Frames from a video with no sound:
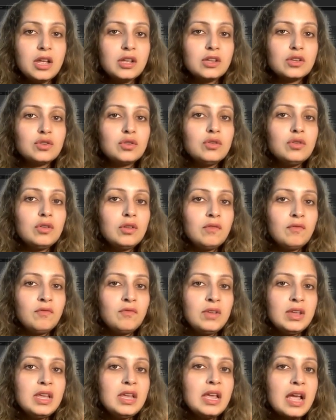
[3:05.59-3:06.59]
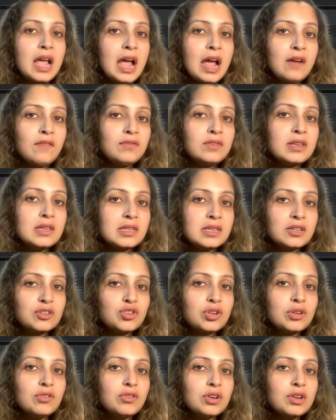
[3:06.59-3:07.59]
So we have
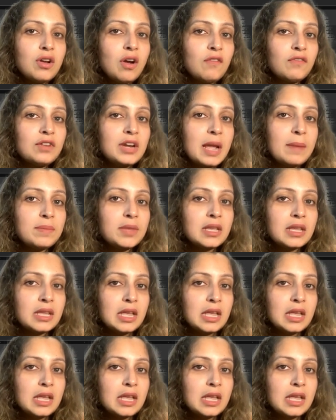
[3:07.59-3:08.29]
decision tree of depth